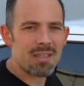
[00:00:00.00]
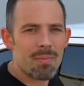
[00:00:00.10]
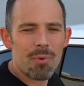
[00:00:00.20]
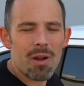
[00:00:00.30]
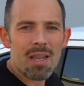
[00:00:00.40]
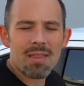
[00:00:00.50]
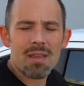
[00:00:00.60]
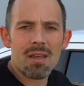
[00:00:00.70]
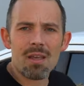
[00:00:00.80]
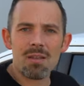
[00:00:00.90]
in
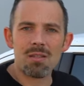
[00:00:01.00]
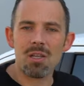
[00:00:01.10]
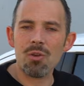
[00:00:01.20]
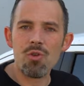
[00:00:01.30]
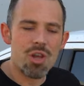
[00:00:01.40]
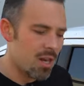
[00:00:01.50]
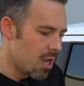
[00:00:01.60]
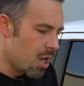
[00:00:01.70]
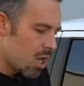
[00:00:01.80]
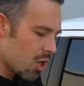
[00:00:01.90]
the solution,
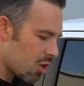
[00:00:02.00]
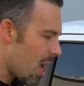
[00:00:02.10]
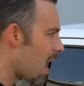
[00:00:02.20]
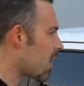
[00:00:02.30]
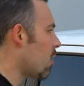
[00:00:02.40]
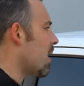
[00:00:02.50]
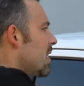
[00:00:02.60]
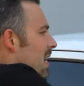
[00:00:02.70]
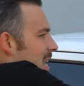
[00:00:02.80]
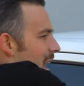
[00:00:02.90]
you're not going
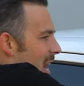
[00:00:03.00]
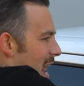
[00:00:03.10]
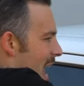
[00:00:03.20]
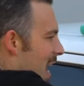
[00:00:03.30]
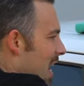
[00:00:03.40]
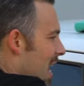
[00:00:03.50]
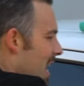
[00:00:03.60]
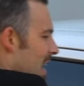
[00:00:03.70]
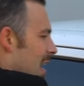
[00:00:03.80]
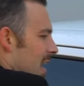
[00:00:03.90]
to get
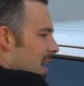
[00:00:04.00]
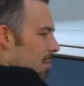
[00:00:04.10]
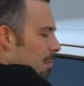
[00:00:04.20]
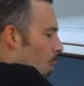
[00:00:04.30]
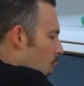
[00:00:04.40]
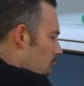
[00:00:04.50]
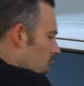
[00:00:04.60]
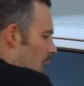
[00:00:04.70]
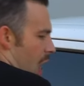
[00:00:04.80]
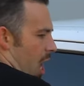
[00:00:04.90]
any more
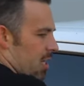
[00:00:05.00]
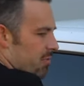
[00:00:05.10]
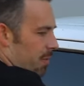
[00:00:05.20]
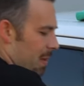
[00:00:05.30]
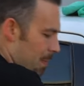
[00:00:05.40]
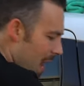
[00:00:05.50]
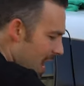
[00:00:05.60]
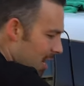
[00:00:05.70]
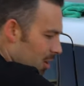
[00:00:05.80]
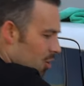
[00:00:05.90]
gloss from the
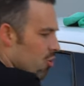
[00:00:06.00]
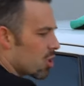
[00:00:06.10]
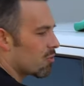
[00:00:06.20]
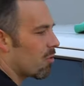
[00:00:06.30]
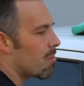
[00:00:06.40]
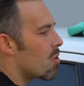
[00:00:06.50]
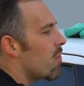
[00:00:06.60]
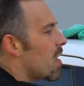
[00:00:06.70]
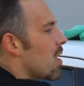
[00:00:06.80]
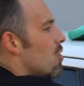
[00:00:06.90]
paint. You're just
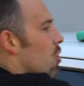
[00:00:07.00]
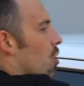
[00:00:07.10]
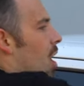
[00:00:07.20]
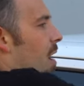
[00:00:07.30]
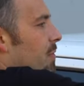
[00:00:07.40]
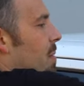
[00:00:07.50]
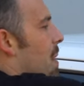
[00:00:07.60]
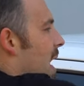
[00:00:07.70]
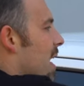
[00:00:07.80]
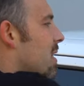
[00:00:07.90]
removing the dirt off the
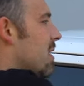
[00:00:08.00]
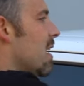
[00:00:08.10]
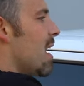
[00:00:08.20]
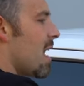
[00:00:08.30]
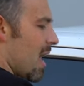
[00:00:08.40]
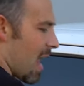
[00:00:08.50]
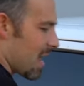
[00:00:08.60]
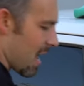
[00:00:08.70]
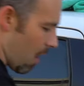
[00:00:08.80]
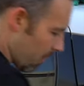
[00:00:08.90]
paint
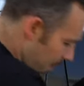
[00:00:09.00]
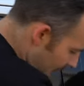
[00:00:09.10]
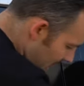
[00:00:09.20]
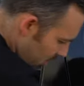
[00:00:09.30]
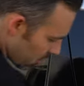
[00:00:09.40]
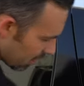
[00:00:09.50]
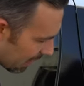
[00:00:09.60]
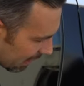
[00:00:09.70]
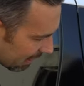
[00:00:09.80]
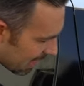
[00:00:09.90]
and now the paint's
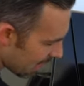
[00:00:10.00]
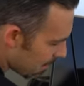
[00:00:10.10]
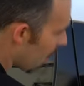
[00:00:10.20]
looking clean.